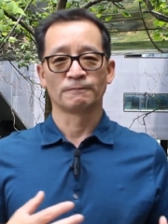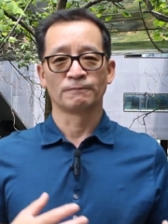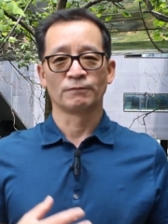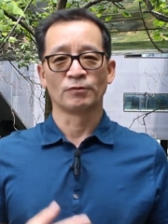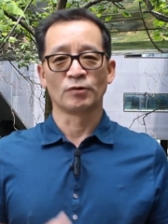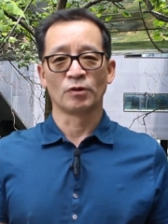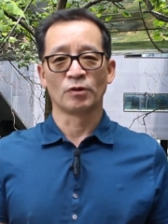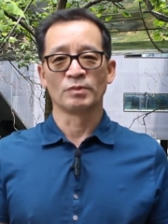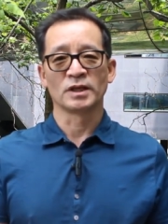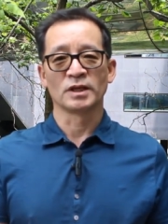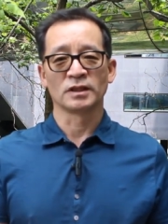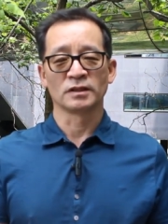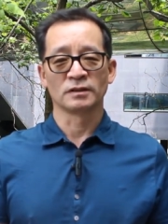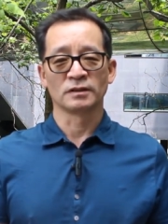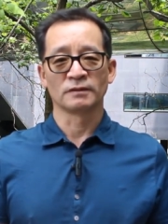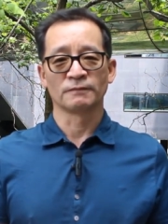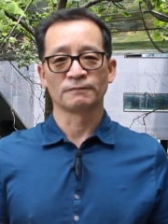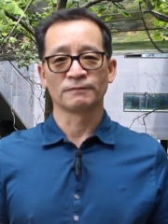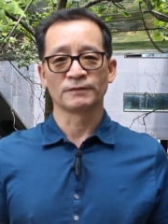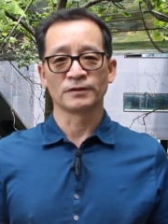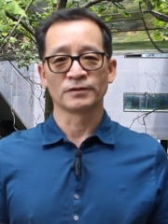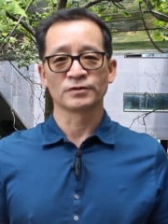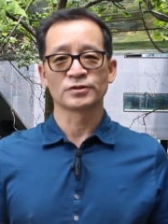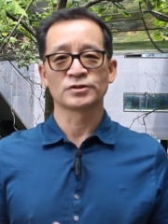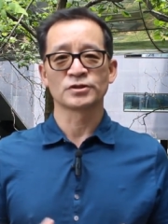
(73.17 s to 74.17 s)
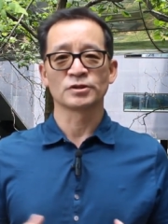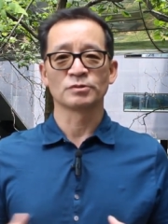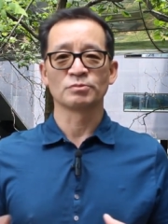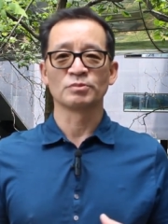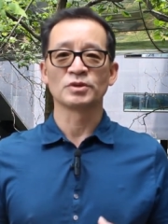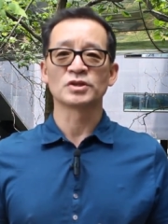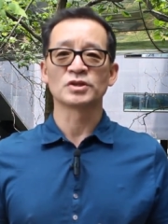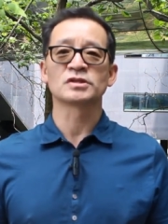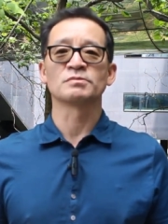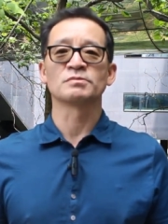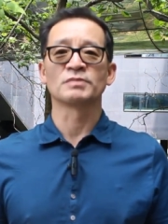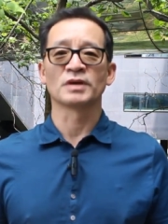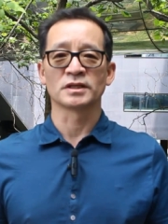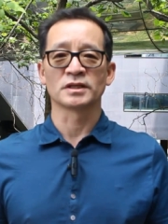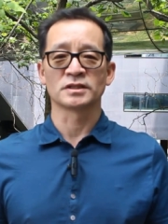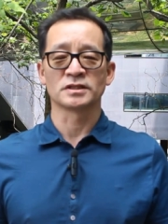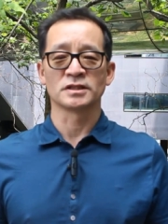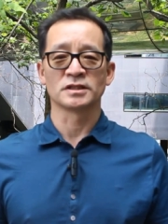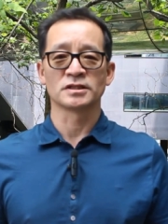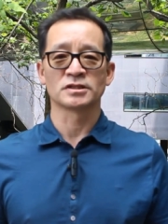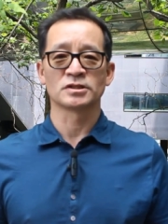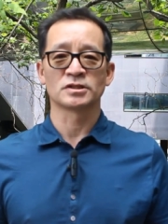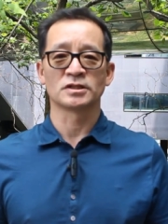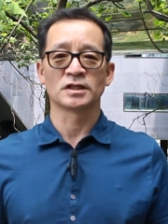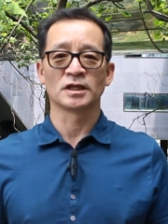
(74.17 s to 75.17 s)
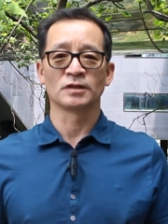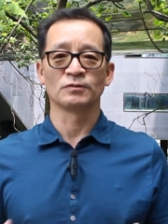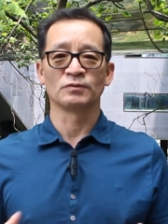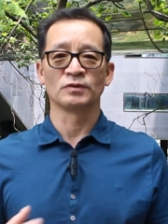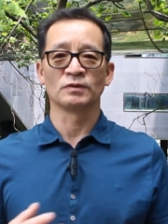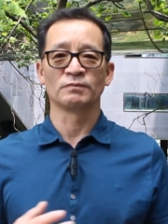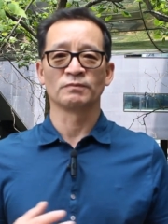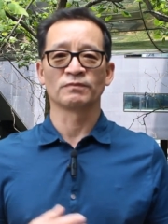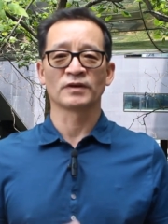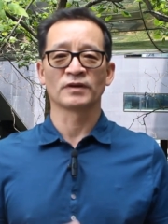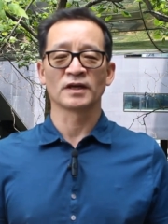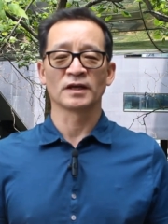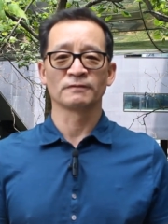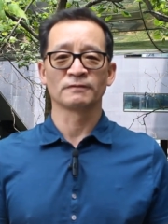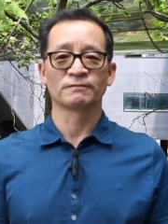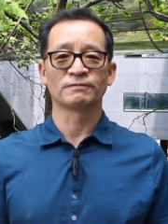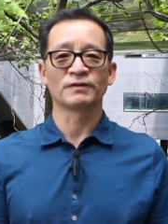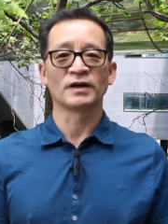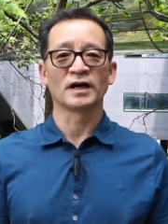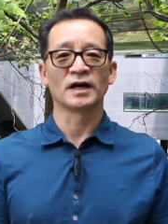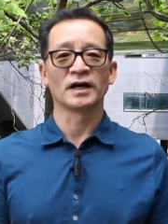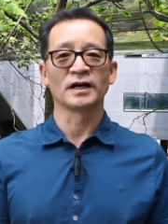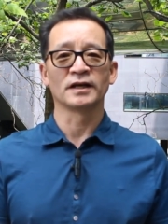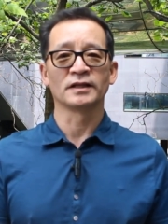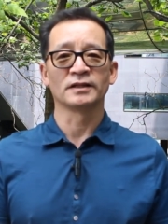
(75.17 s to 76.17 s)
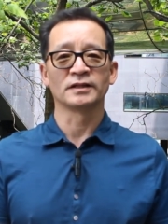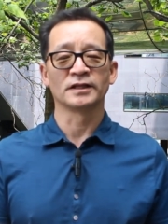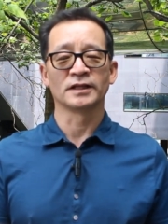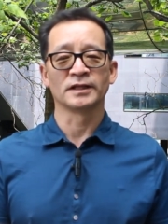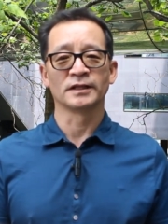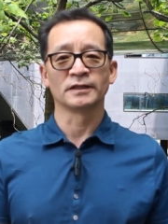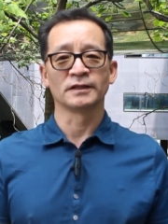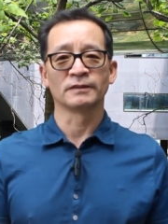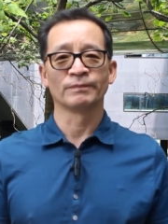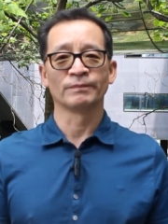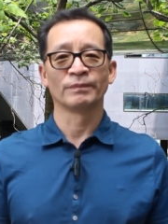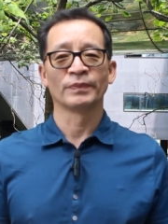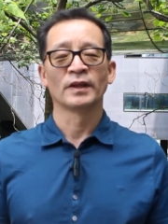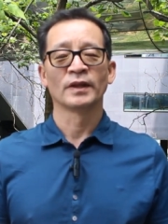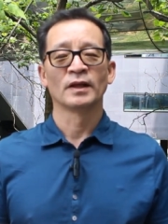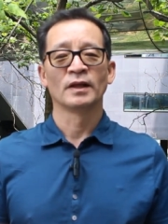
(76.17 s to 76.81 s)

form and function mismatches that we can find in